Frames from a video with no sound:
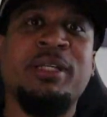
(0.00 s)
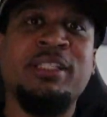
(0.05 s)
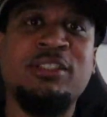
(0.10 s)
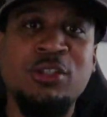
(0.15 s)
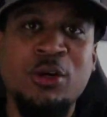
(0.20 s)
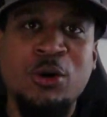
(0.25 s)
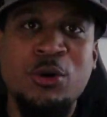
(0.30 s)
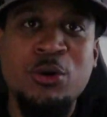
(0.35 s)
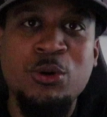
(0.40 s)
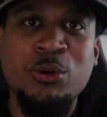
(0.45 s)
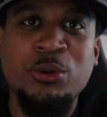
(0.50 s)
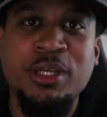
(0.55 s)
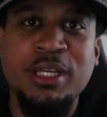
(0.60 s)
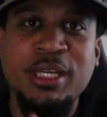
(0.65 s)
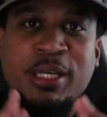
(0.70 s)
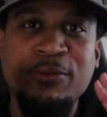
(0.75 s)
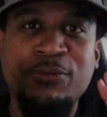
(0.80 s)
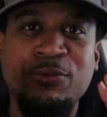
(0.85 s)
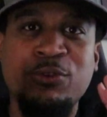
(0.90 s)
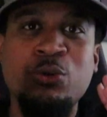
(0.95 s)
be
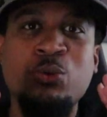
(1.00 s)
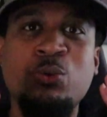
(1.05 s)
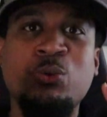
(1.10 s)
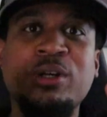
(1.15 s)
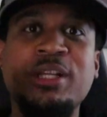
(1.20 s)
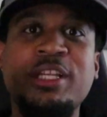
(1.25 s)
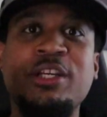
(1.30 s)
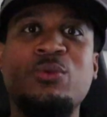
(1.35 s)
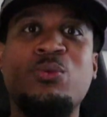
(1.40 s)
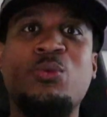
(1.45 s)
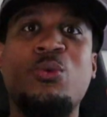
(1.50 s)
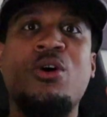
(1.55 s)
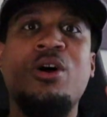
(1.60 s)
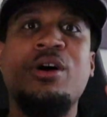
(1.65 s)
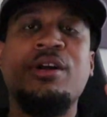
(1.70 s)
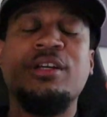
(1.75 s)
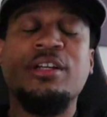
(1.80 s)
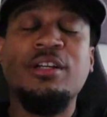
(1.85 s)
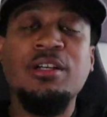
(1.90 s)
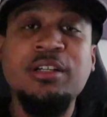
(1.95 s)
told, if you really
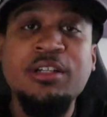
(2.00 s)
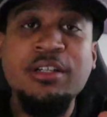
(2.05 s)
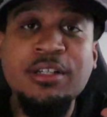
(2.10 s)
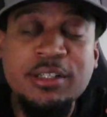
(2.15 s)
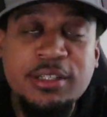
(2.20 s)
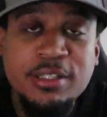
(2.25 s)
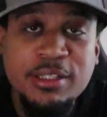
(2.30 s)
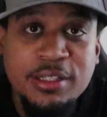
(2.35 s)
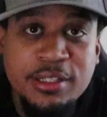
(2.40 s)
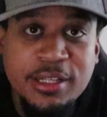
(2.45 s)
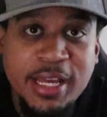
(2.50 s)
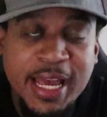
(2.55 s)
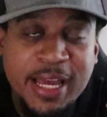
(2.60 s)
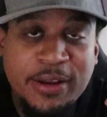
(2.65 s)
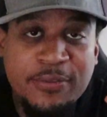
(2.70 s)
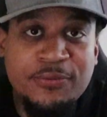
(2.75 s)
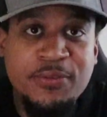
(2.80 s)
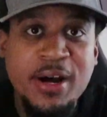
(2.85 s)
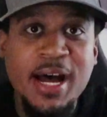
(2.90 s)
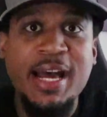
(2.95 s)
want good
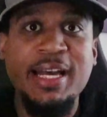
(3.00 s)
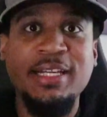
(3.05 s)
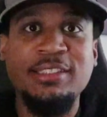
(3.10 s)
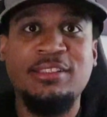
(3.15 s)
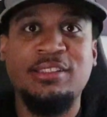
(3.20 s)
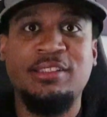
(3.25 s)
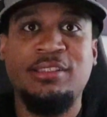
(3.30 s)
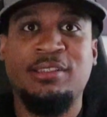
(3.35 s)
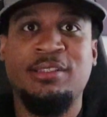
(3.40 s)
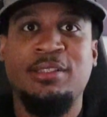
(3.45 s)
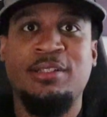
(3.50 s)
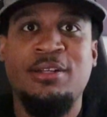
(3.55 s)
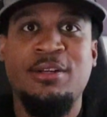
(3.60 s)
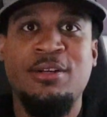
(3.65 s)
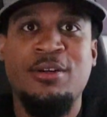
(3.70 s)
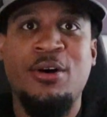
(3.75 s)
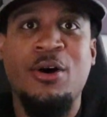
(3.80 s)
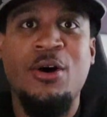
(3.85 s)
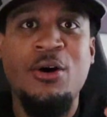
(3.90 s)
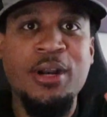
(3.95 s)
advice
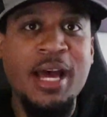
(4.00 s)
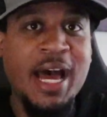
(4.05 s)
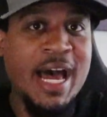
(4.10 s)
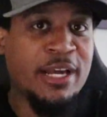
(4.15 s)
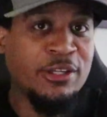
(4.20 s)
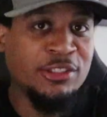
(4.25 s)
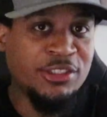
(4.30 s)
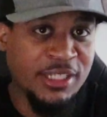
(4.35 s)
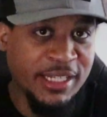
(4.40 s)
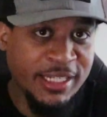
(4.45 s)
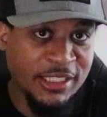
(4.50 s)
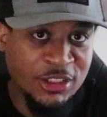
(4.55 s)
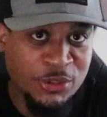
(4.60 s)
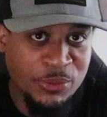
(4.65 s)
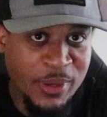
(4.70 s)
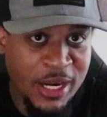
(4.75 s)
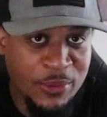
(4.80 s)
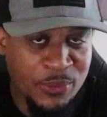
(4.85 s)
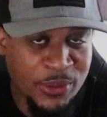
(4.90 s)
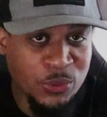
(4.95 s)
on how you should
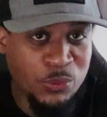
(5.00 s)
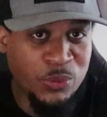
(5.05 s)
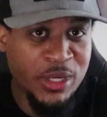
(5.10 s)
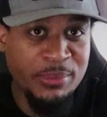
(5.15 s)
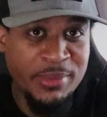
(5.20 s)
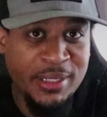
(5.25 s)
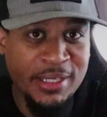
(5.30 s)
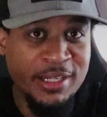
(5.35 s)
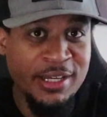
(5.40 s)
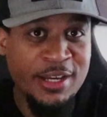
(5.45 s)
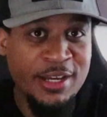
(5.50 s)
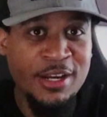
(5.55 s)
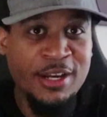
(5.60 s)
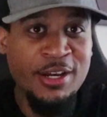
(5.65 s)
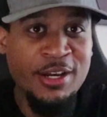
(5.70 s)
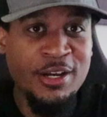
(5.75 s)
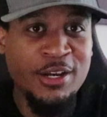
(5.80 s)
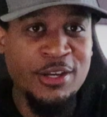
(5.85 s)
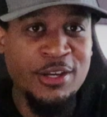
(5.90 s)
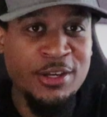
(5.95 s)
interact with women,
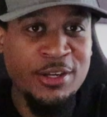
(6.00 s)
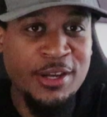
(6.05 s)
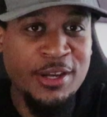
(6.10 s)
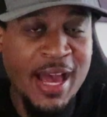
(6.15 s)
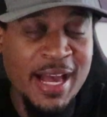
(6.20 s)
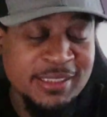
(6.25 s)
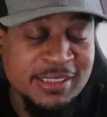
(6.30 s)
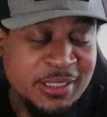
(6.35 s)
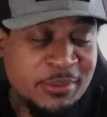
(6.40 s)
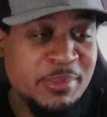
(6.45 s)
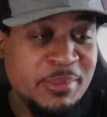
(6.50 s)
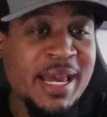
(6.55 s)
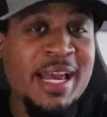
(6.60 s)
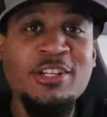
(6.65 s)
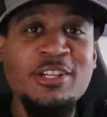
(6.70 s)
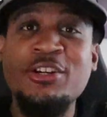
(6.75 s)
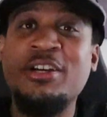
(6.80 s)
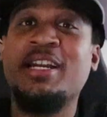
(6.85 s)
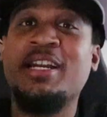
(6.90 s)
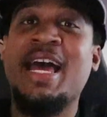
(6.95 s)
as a
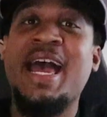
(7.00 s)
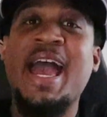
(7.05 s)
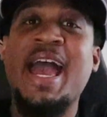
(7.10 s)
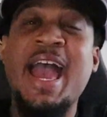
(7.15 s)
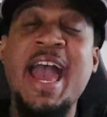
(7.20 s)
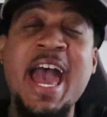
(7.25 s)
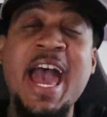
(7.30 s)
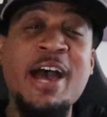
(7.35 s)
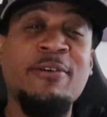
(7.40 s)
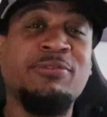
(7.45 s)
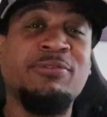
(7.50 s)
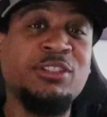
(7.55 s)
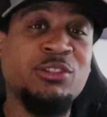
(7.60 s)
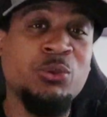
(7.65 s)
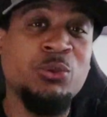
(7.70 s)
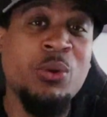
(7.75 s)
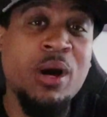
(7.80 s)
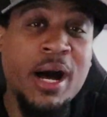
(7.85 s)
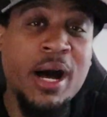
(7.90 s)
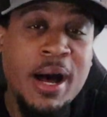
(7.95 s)
man, you're gonna have
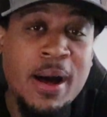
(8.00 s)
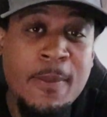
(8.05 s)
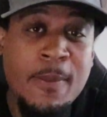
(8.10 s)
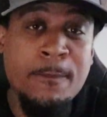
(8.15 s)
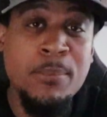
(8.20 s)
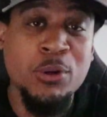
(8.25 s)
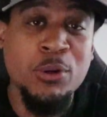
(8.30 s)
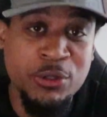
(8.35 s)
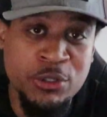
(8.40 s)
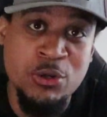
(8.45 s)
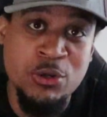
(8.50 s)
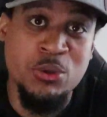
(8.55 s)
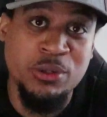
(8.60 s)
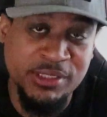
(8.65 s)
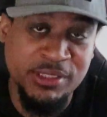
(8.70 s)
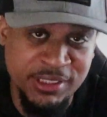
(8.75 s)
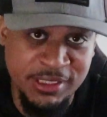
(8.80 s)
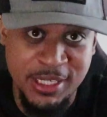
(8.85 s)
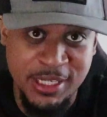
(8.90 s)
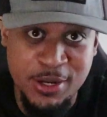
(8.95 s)
to humble
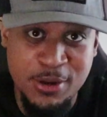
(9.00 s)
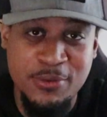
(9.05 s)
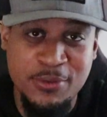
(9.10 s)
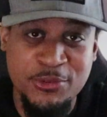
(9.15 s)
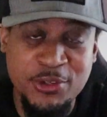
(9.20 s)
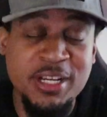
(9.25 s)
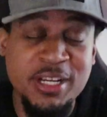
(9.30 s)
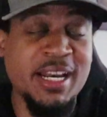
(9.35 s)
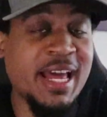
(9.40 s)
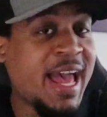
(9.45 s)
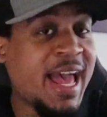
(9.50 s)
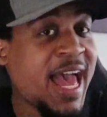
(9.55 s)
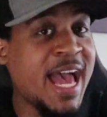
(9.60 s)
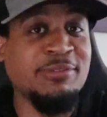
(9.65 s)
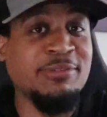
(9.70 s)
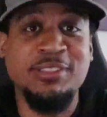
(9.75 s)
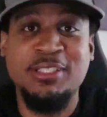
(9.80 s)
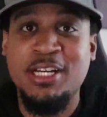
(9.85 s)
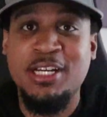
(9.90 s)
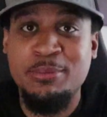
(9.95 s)
yourself. You're gonna
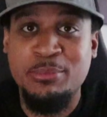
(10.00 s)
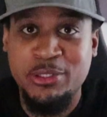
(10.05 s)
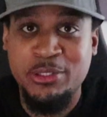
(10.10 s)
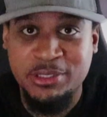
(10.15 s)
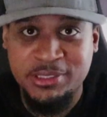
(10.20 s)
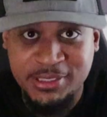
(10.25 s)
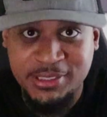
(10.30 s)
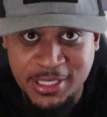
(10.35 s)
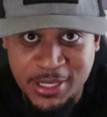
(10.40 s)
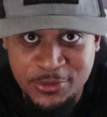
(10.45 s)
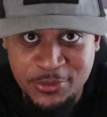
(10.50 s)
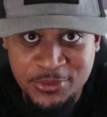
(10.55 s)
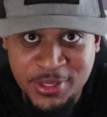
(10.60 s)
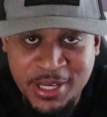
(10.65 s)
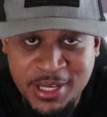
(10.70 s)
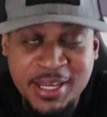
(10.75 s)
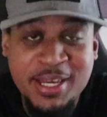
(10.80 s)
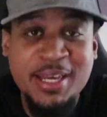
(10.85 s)
have to humble yourself.